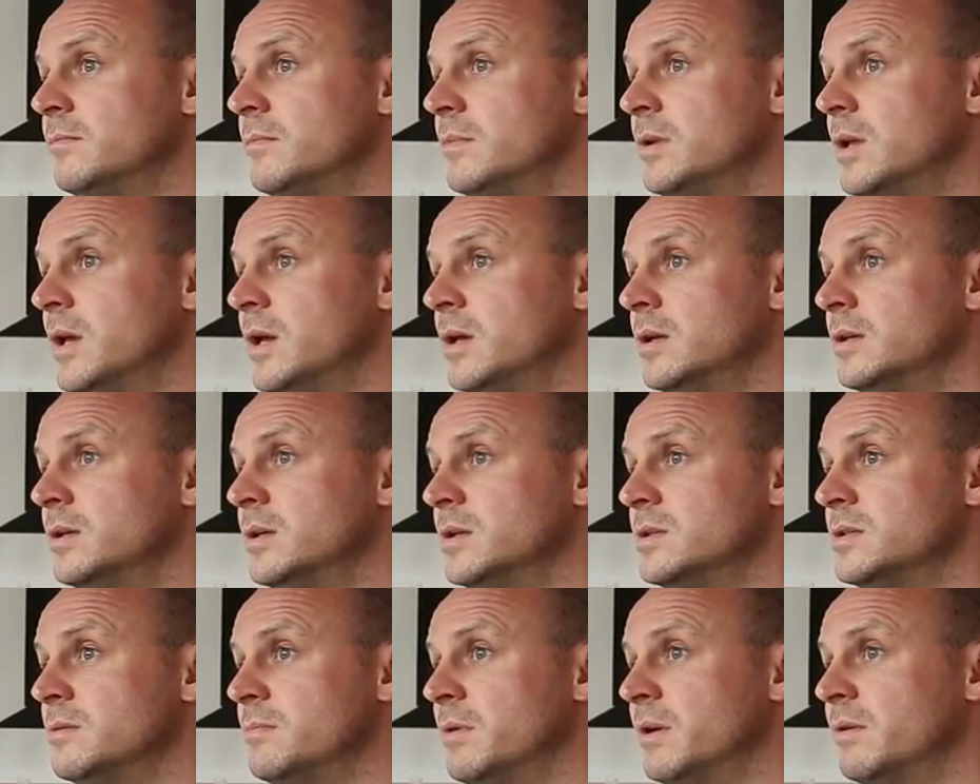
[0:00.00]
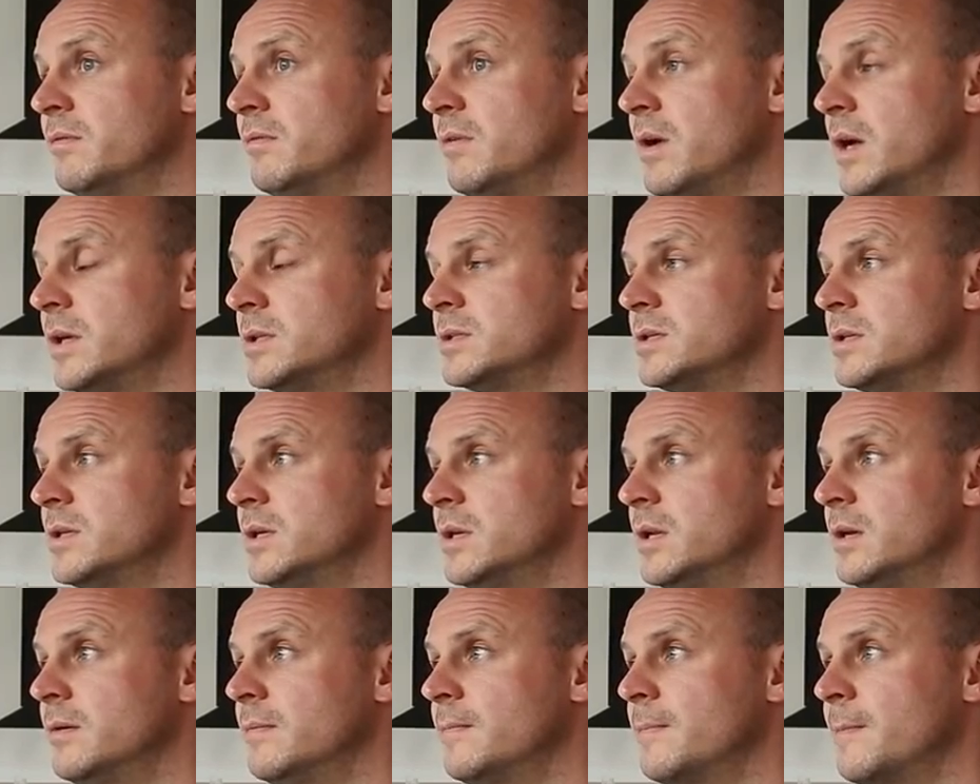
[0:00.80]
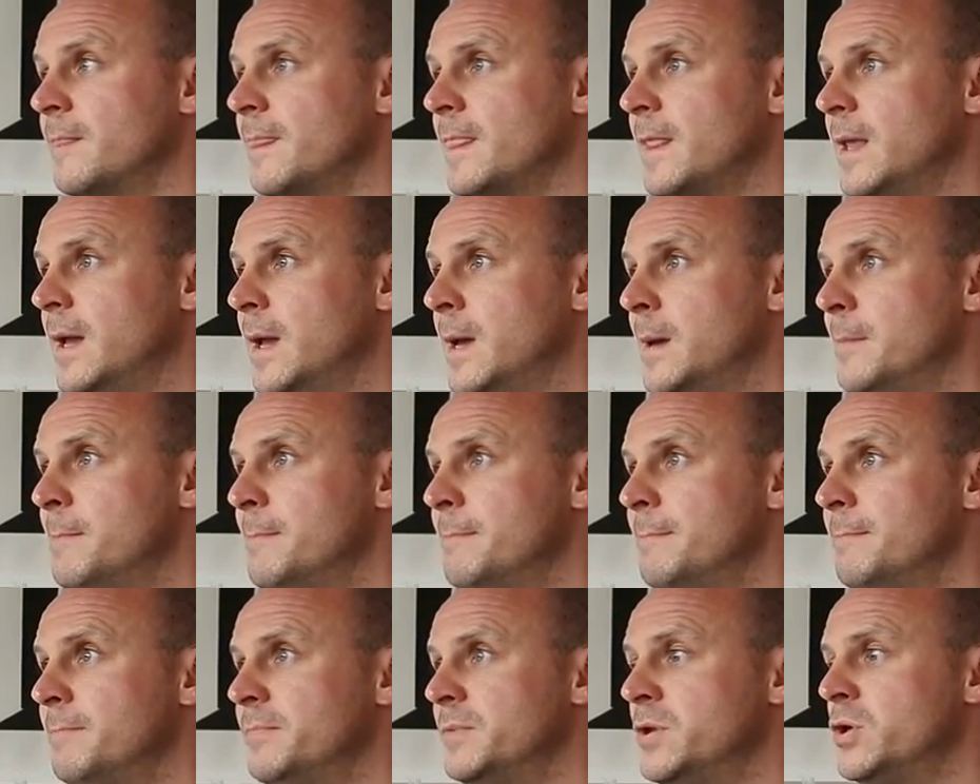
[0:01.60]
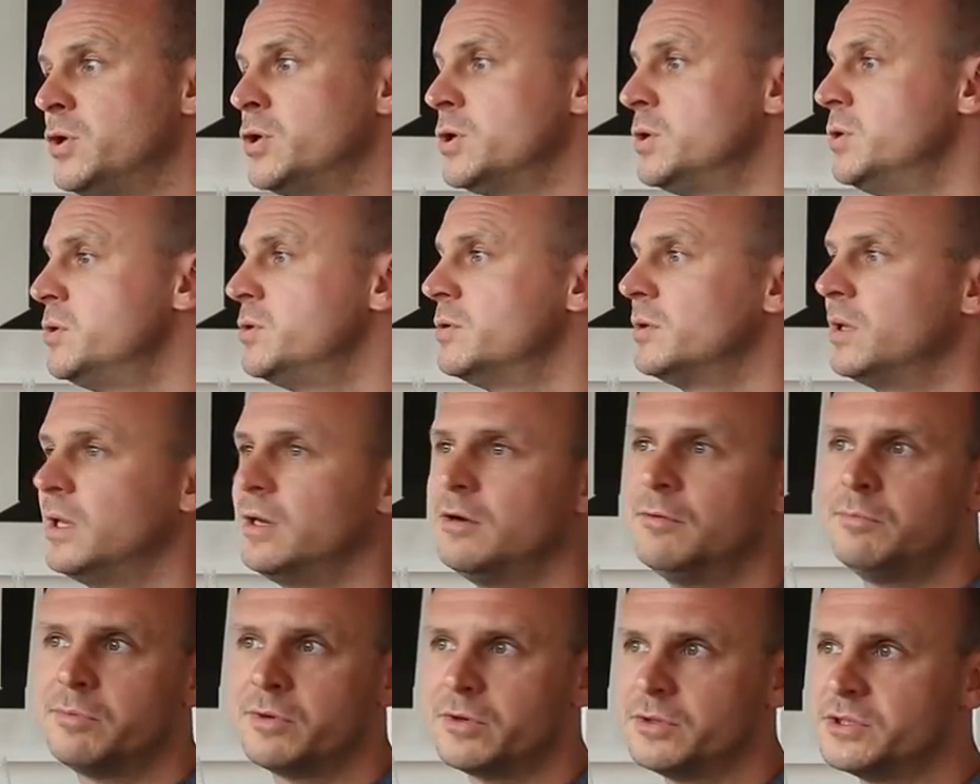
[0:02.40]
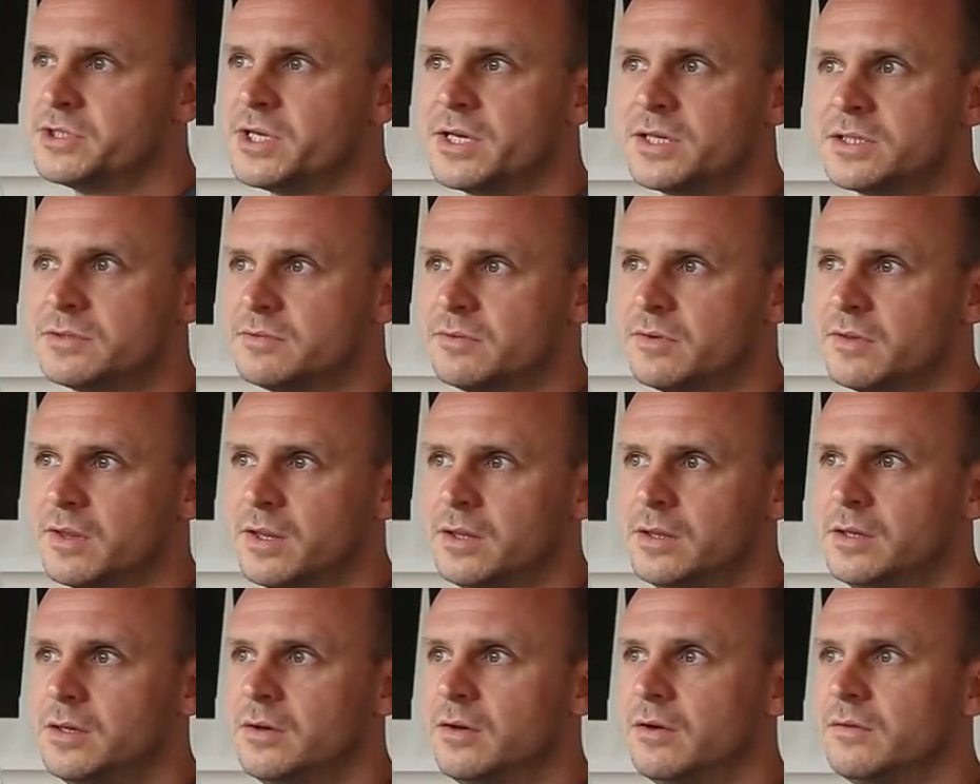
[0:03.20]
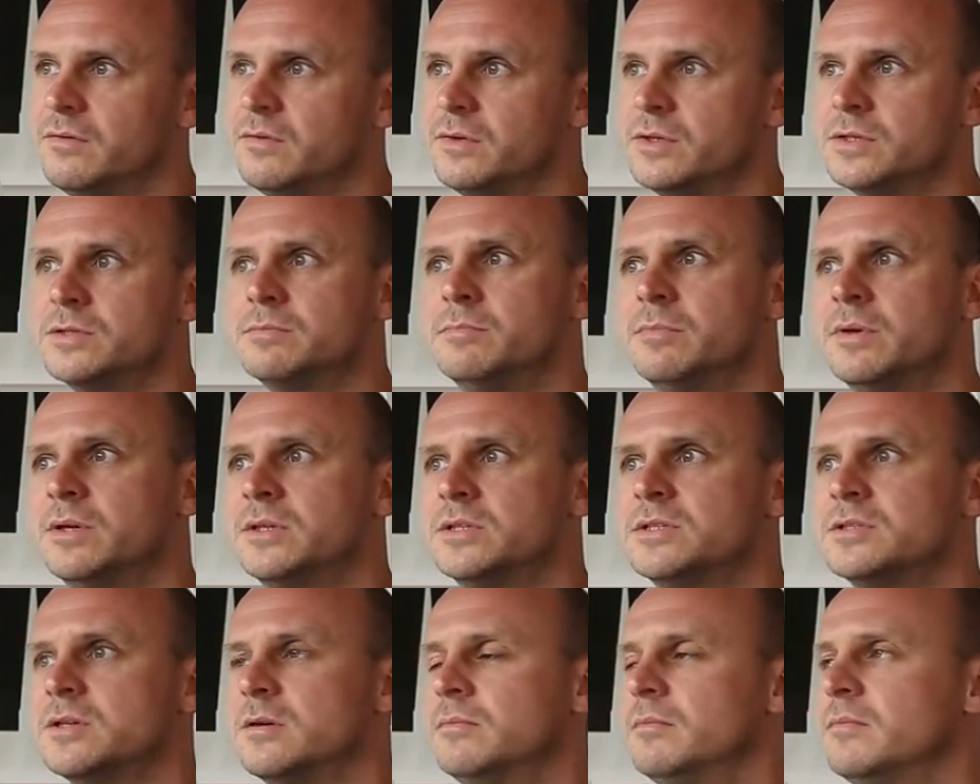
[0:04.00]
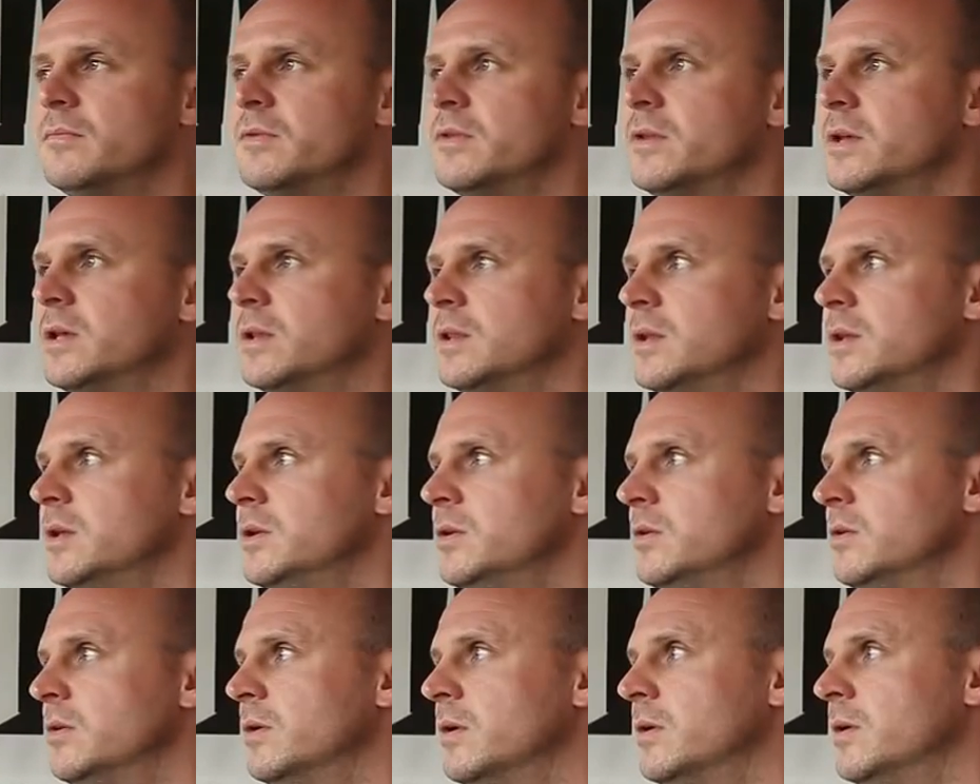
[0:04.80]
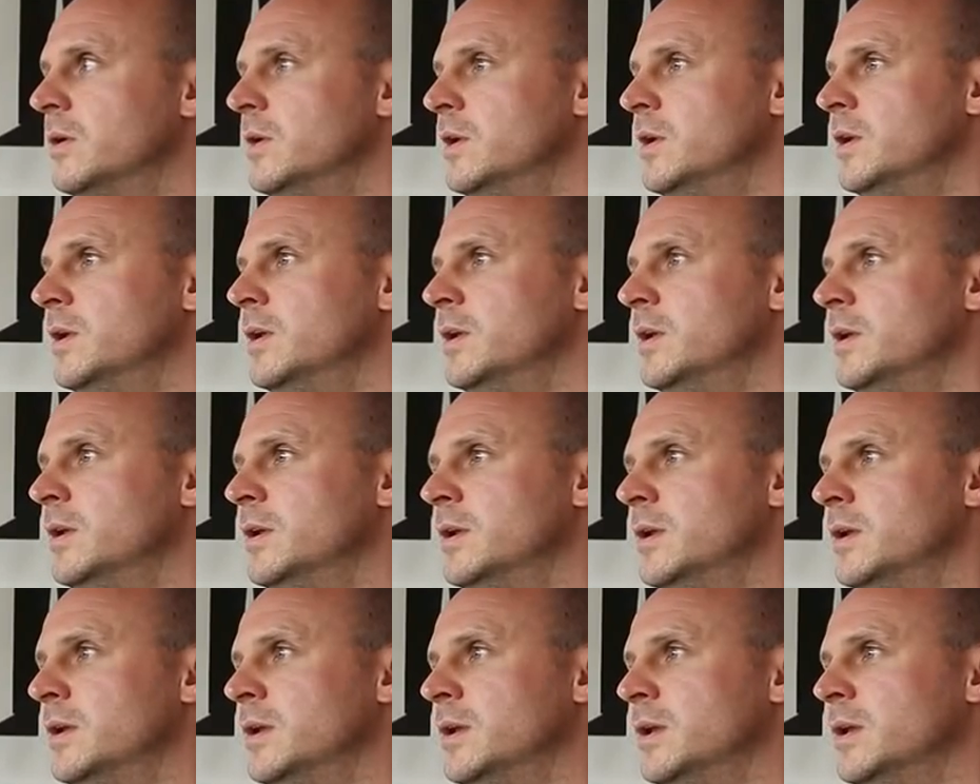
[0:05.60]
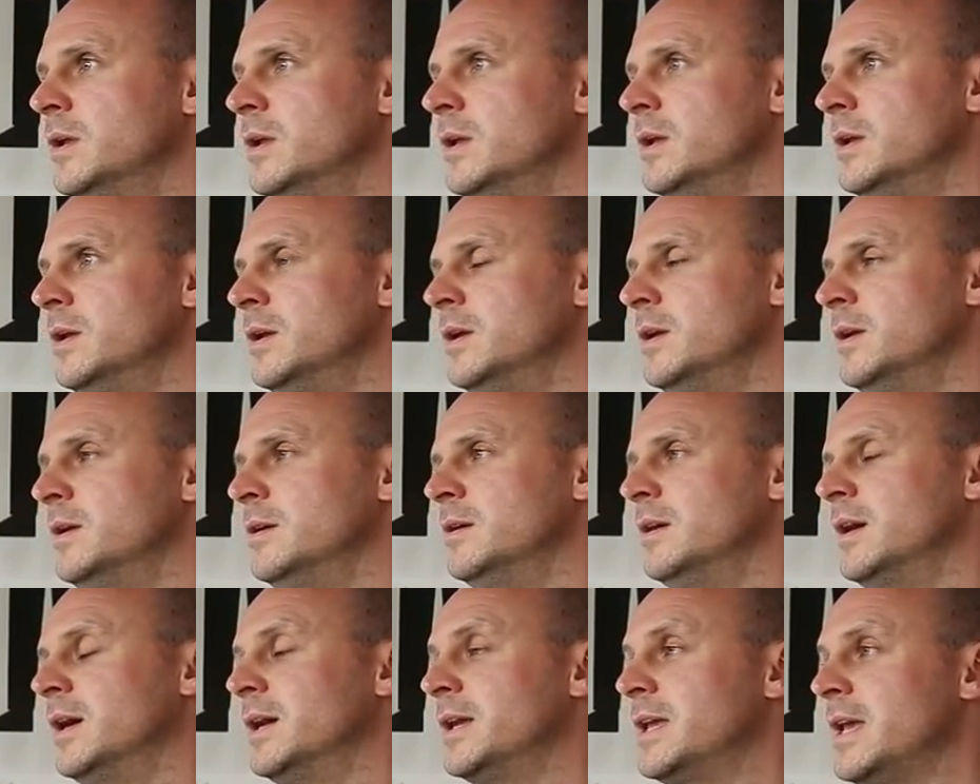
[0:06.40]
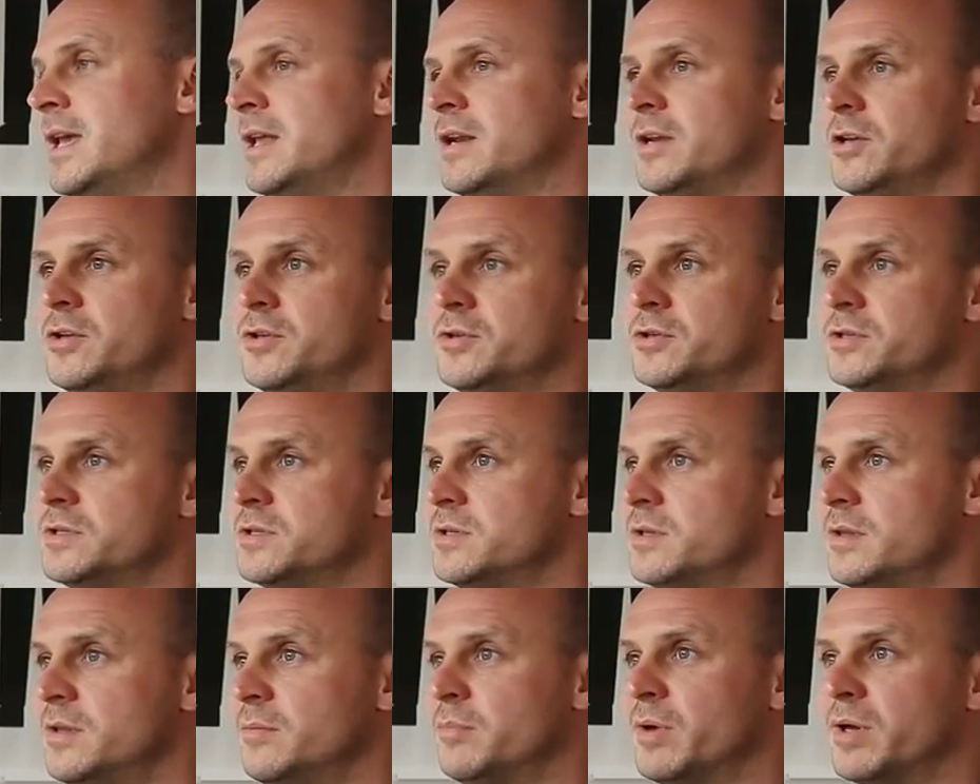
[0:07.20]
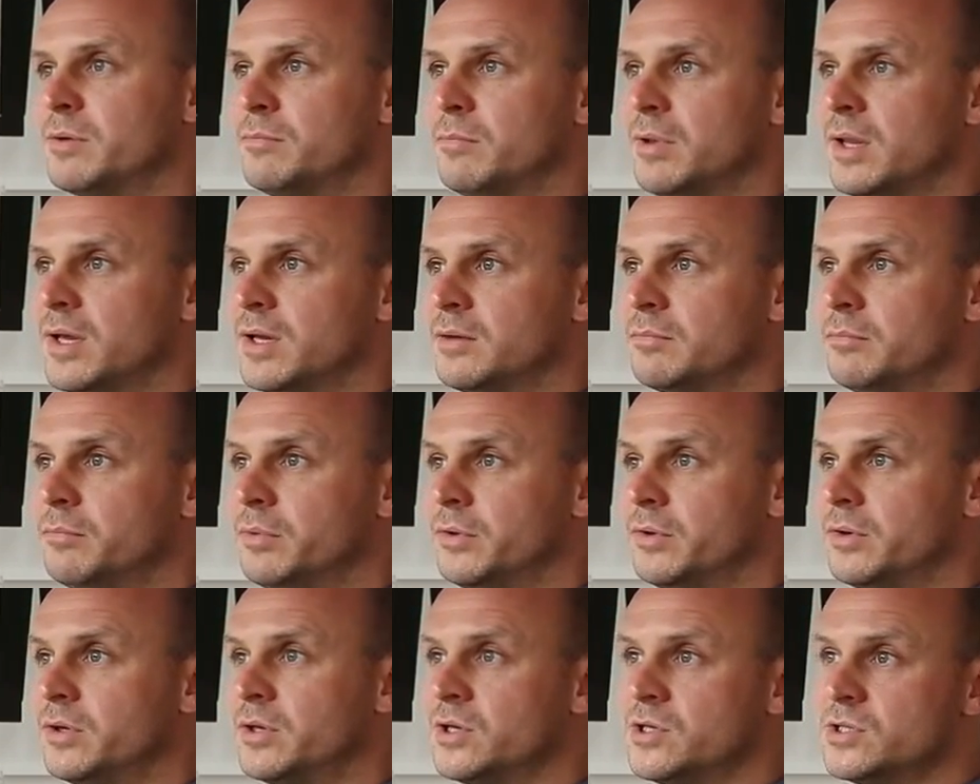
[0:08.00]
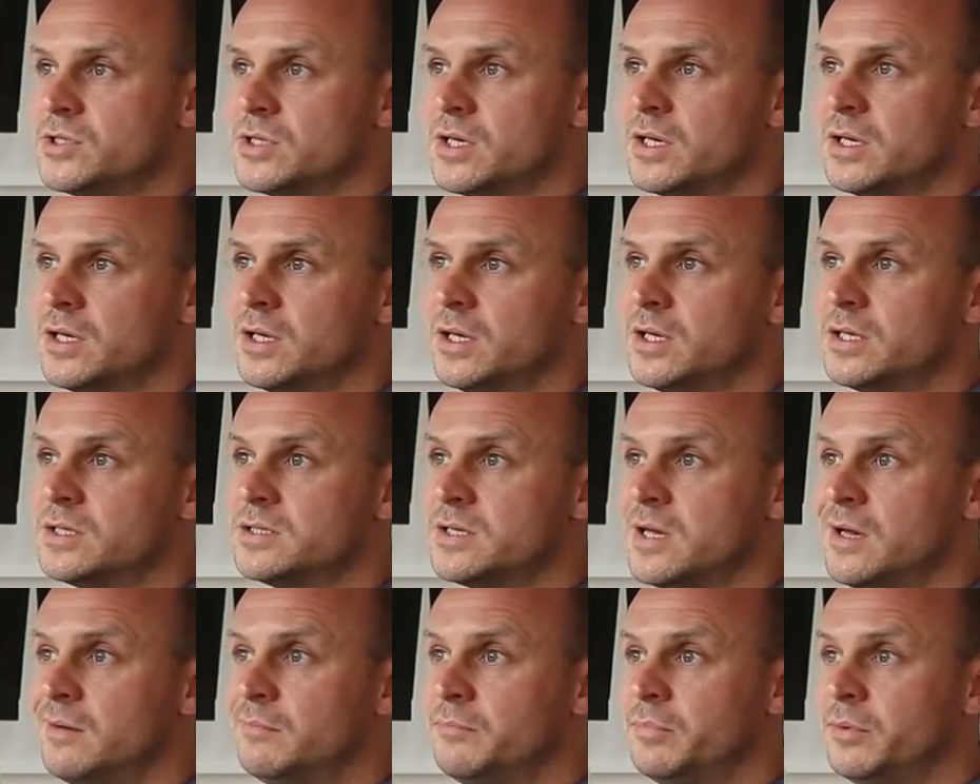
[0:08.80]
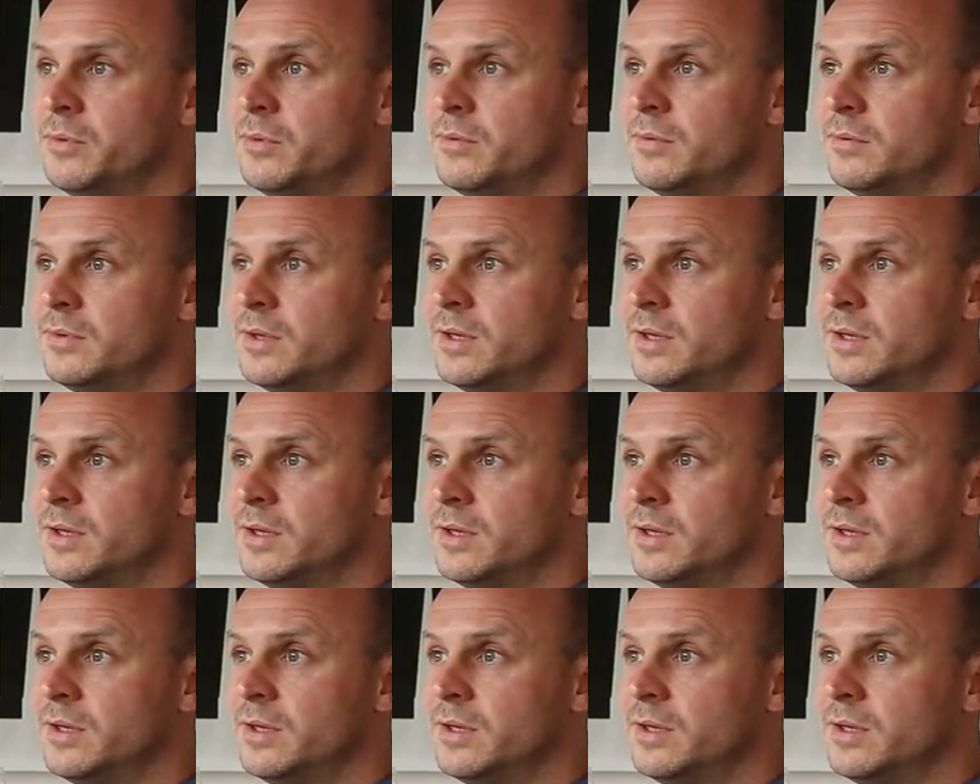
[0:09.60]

Yeah, is a big factor in it. You can do little projects within the office, but something that you're, again, I use the big black book as an example.